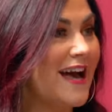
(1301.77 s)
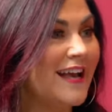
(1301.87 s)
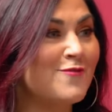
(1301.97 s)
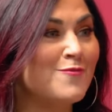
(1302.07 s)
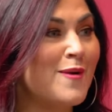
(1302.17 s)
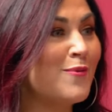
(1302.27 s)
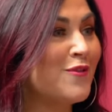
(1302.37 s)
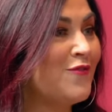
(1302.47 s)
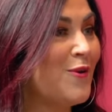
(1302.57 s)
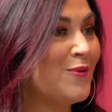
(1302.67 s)
I can remember
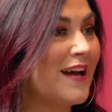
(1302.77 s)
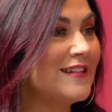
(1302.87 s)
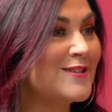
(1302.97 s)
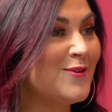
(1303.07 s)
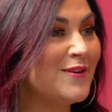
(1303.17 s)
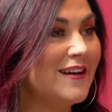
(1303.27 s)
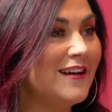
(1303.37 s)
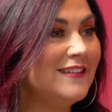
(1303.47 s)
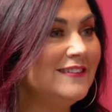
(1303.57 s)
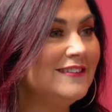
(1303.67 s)
the phone lines going
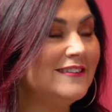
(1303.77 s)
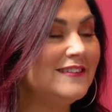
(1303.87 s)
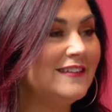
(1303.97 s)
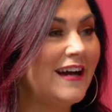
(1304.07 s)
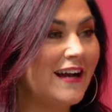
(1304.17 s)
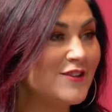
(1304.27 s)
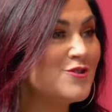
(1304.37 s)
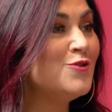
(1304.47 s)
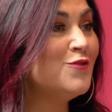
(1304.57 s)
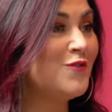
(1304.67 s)
on. I got
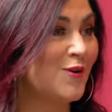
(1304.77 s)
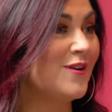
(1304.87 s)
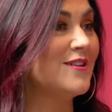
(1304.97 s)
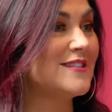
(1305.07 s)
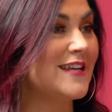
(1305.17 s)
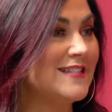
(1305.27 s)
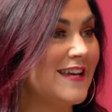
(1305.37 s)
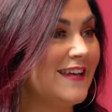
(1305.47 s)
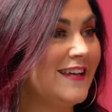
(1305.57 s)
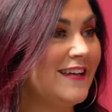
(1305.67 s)
two phone calls that yeah.
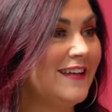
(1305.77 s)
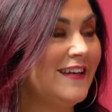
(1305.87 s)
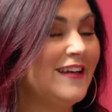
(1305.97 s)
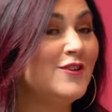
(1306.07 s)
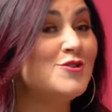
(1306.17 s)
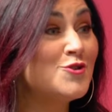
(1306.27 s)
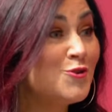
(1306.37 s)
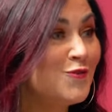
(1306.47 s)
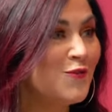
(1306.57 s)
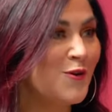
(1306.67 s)
day.
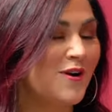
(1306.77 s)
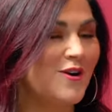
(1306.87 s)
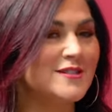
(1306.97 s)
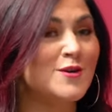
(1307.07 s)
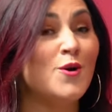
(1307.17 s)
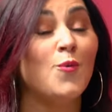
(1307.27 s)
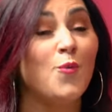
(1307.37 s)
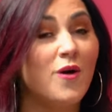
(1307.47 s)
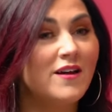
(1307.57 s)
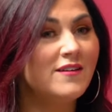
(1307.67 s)
Two phone calls.
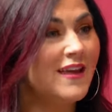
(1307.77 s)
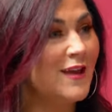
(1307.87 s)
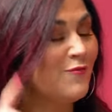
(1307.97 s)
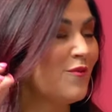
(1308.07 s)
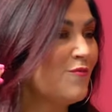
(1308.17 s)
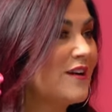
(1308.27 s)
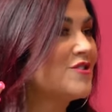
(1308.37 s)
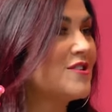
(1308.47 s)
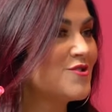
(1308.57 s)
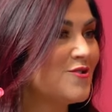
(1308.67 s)
One came from
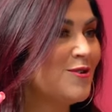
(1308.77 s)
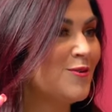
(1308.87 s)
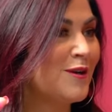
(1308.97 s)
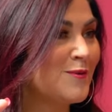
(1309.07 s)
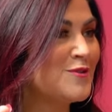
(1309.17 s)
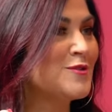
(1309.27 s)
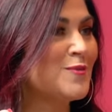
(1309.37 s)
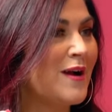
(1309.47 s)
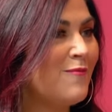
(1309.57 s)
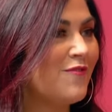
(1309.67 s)
Rochester, New York, which is
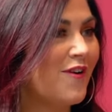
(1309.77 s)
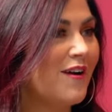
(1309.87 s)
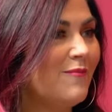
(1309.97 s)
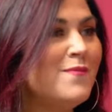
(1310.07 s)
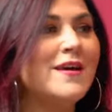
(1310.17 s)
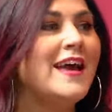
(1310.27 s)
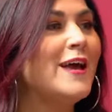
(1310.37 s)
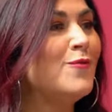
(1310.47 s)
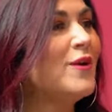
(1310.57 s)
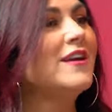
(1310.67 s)
where I'm from, mm -hmm.
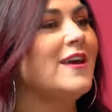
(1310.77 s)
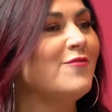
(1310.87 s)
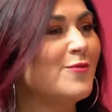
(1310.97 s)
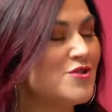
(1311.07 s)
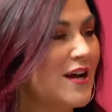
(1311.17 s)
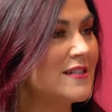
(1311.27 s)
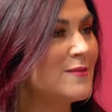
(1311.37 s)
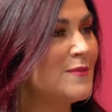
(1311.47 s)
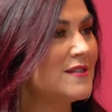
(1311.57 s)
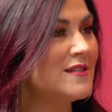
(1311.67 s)
and one came from
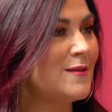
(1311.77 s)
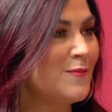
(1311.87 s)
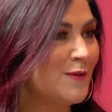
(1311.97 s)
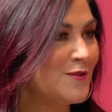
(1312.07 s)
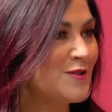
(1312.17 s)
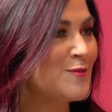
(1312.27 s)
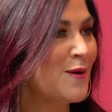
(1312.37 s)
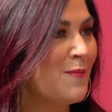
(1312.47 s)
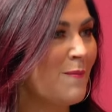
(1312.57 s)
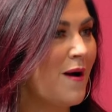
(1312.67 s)
Jackson, Mississippi, which is
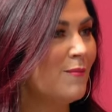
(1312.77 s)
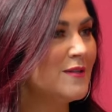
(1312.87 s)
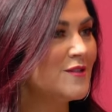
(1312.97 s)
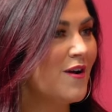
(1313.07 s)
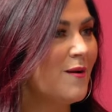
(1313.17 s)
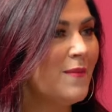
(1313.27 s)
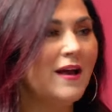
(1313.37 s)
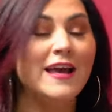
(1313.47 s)
where my mom is from.